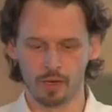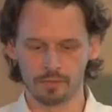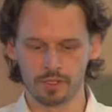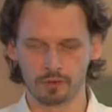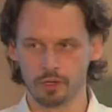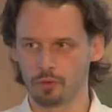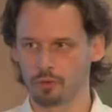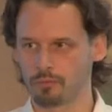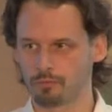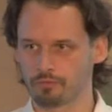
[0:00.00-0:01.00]
So
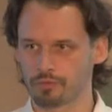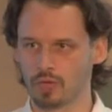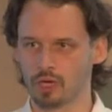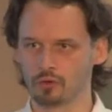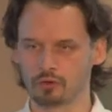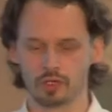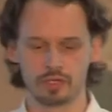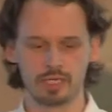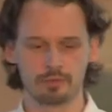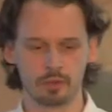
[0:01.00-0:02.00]
now on to the
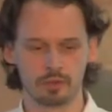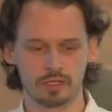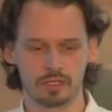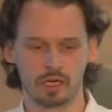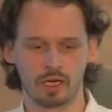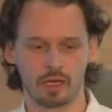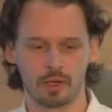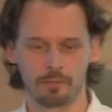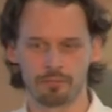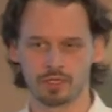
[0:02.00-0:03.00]
demos.
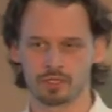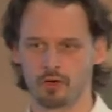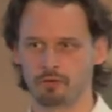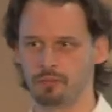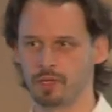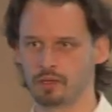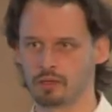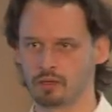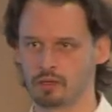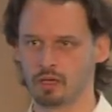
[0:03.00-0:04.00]
So I've
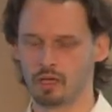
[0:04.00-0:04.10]
been